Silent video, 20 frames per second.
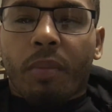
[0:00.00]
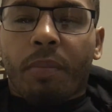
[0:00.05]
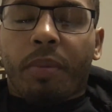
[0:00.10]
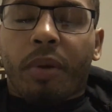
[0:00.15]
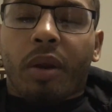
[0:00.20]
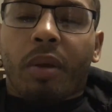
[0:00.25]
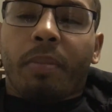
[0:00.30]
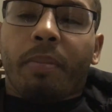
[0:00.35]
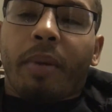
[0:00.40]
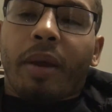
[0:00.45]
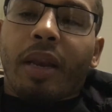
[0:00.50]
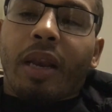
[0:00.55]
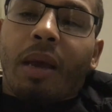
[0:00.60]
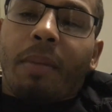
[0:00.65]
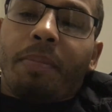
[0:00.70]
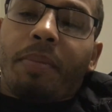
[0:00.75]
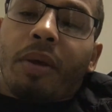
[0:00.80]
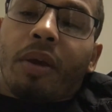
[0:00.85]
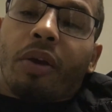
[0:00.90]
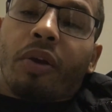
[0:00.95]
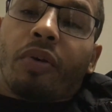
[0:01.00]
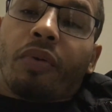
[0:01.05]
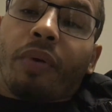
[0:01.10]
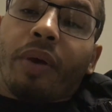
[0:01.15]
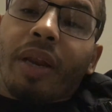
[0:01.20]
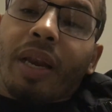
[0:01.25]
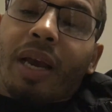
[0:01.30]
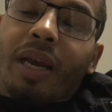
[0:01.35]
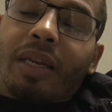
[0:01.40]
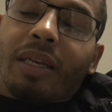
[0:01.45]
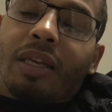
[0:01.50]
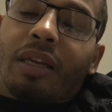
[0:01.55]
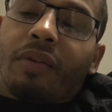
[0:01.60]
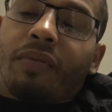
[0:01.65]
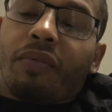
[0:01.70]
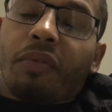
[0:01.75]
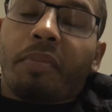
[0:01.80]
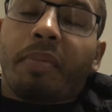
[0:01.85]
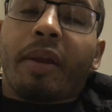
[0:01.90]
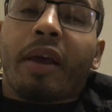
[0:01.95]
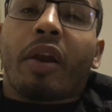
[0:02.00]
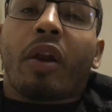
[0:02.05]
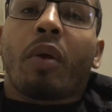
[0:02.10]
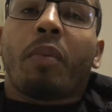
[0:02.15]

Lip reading: but it might not be a great idea if you plan